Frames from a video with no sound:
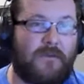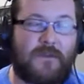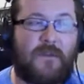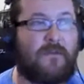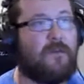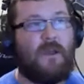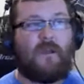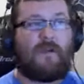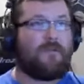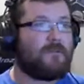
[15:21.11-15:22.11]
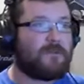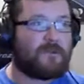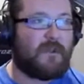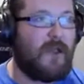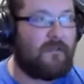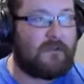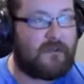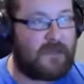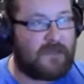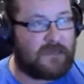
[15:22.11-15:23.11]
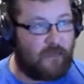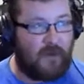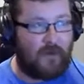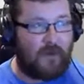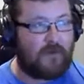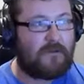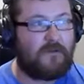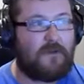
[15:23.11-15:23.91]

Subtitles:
So you're just gonna have to take the spoiler.